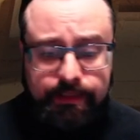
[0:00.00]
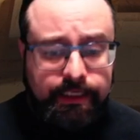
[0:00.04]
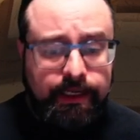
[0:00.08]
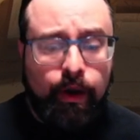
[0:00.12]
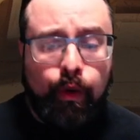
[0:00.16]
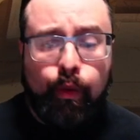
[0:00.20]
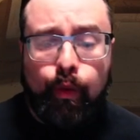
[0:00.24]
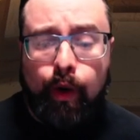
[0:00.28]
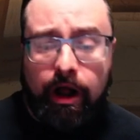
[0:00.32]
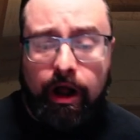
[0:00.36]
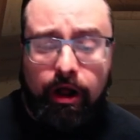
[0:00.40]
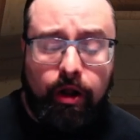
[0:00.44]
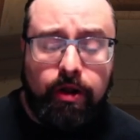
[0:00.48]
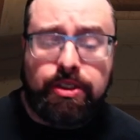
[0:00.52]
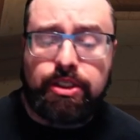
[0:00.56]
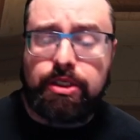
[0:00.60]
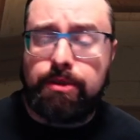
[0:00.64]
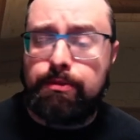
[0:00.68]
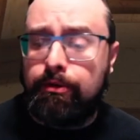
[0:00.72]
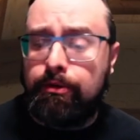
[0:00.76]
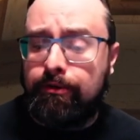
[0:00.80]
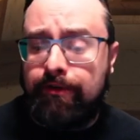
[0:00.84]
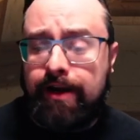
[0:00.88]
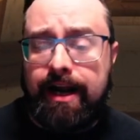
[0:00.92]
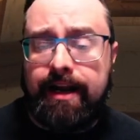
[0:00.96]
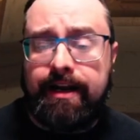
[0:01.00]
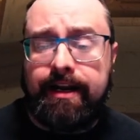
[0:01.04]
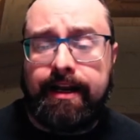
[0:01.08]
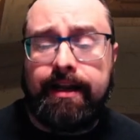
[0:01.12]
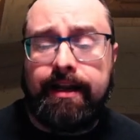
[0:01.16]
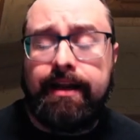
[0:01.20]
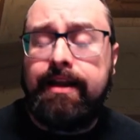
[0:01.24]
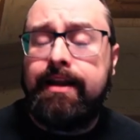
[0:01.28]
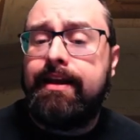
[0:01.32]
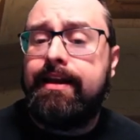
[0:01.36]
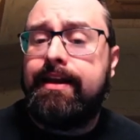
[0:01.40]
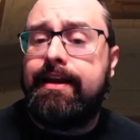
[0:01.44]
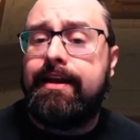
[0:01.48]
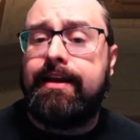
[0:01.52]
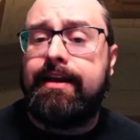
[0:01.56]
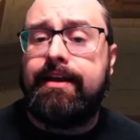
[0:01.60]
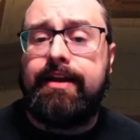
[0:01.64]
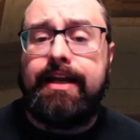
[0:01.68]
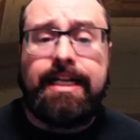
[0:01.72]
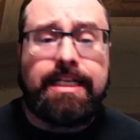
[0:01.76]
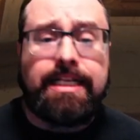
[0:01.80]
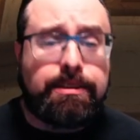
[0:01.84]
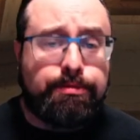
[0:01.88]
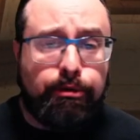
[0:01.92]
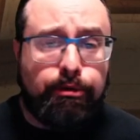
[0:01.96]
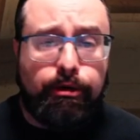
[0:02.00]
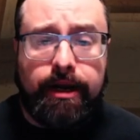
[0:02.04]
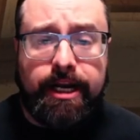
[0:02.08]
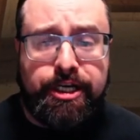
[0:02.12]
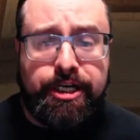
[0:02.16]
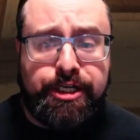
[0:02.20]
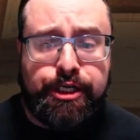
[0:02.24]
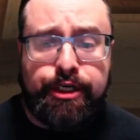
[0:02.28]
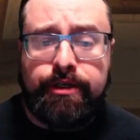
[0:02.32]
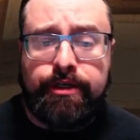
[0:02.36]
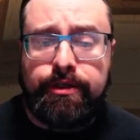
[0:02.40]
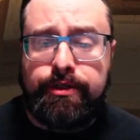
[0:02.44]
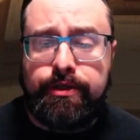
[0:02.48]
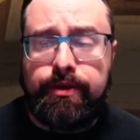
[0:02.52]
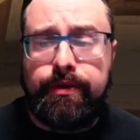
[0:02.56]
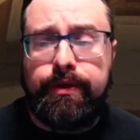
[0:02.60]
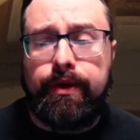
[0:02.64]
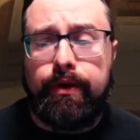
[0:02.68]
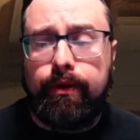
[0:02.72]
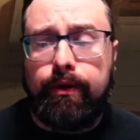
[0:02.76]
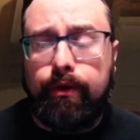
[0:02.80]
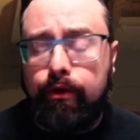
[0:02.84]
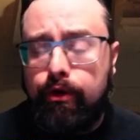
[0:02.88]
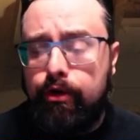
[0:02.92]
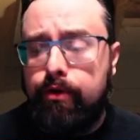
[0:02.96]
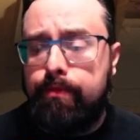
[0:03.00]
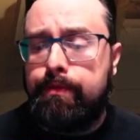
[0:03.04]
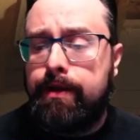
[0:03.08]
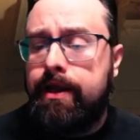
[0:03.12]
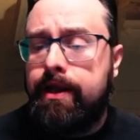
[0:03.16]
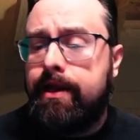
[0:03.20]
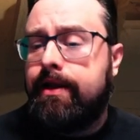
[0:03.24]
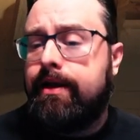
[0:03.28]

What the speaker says: while also providing inspiration to your group.